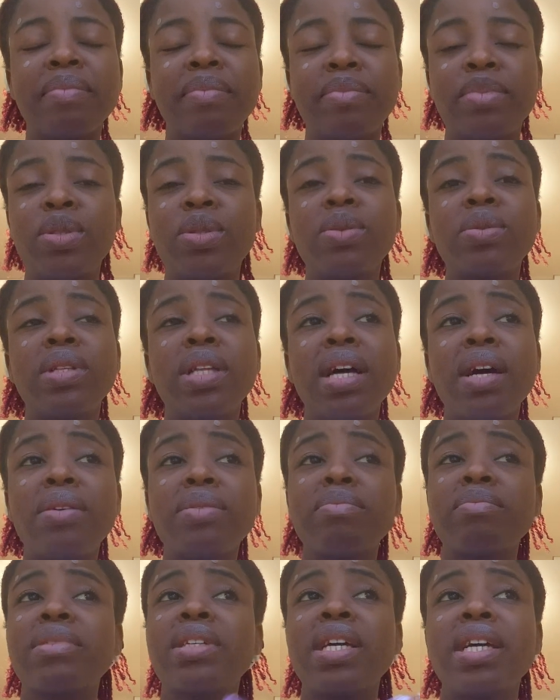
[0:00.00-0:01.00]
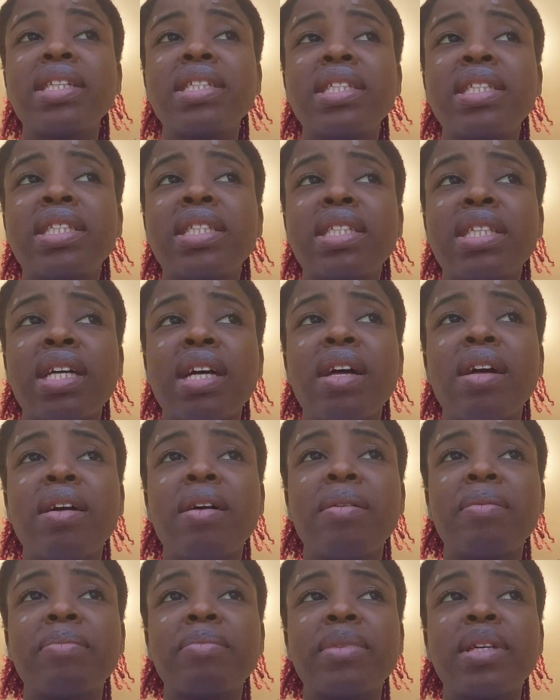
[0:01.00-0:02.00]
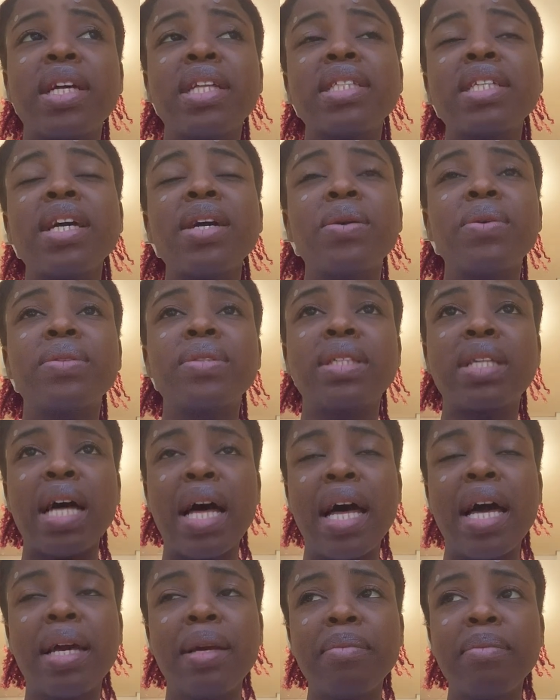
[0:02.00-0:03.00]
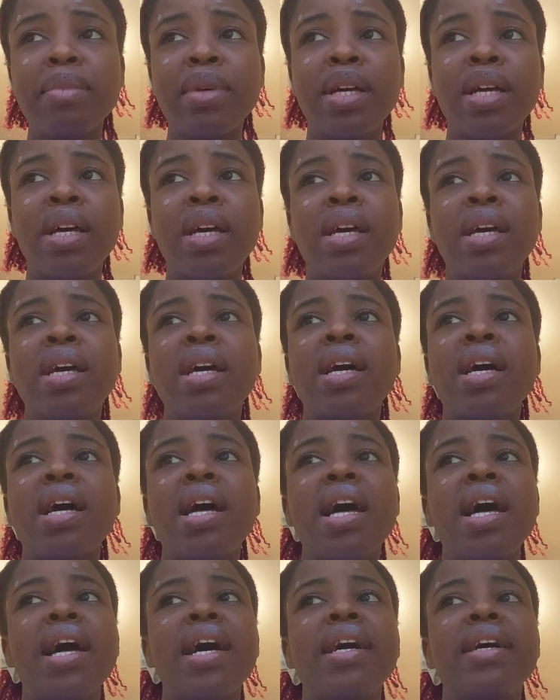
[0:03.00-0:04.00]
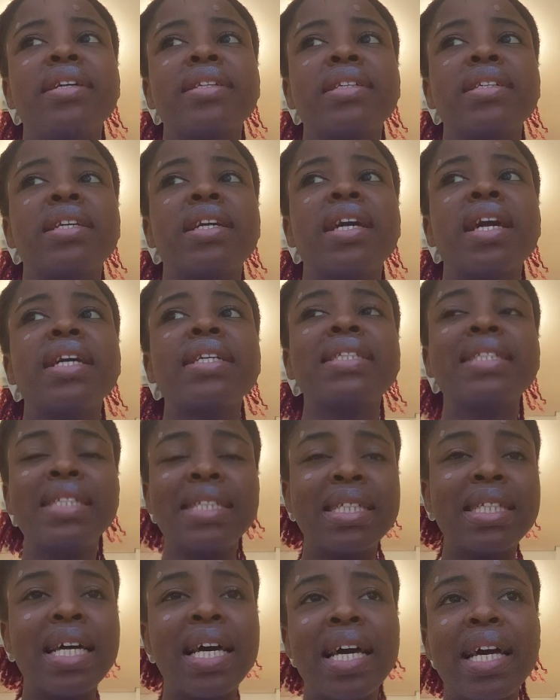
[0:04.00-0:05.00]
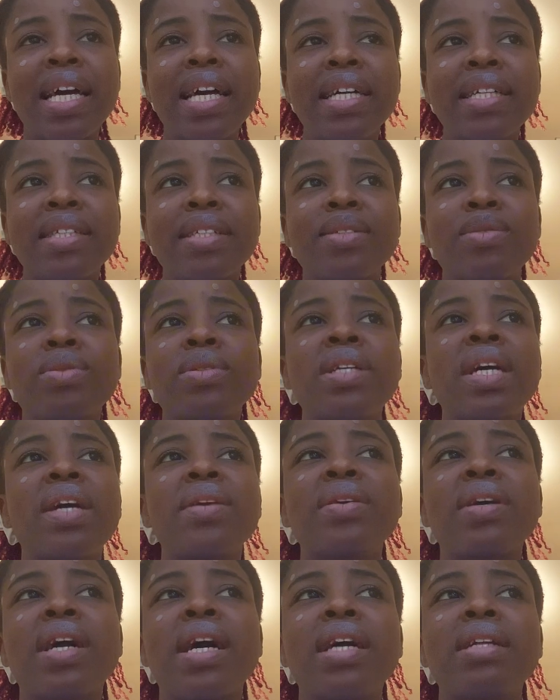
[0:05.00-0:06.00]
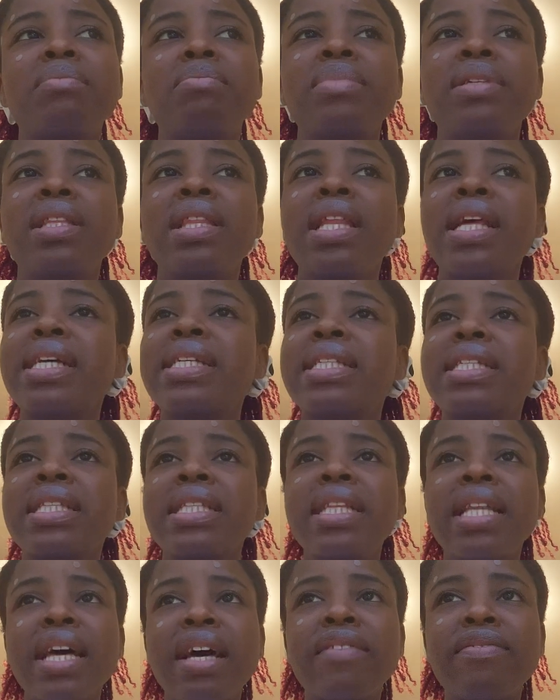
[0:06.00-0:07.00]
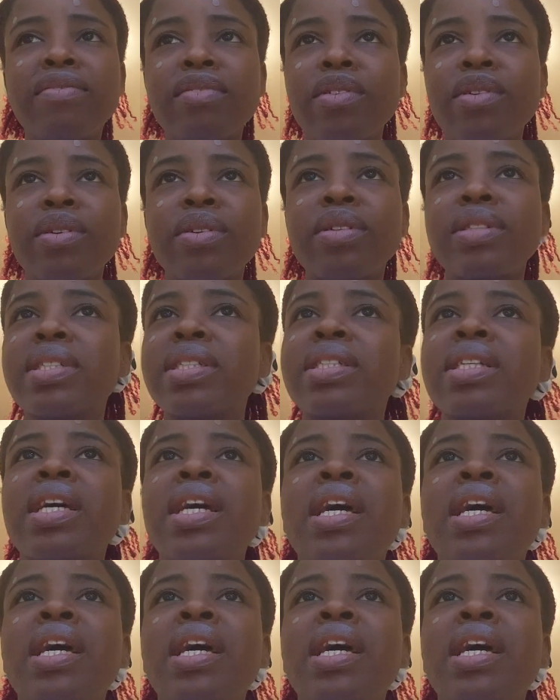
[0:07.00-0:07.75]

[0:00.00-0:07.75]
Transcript: So now get there on time and get seated so that you can be less nervous.